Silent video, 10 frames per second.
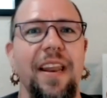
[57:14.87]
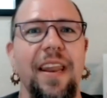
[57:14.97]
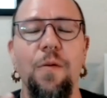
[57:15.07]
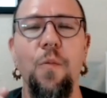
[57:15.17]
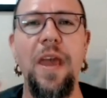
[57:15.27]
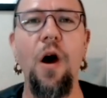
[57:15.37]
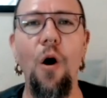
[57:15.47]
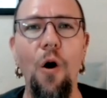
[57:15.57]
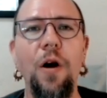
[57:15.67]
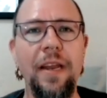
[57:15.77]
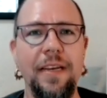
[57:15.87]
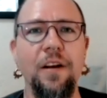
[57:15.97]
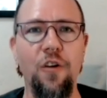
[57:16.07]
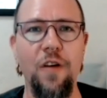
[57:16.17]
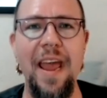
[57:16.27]
Like we all get to
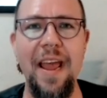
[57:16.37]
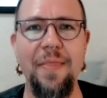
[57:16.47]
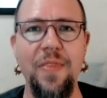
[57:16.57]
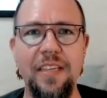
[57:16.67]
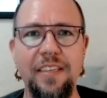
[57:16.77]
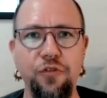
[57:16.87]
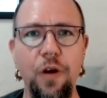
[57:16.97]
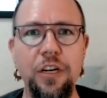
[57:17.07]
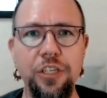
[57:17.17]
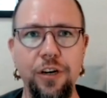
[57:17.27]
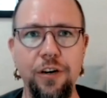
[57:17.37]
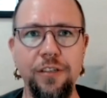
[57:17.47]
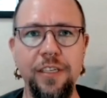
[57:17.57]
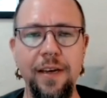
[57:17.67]
create these structures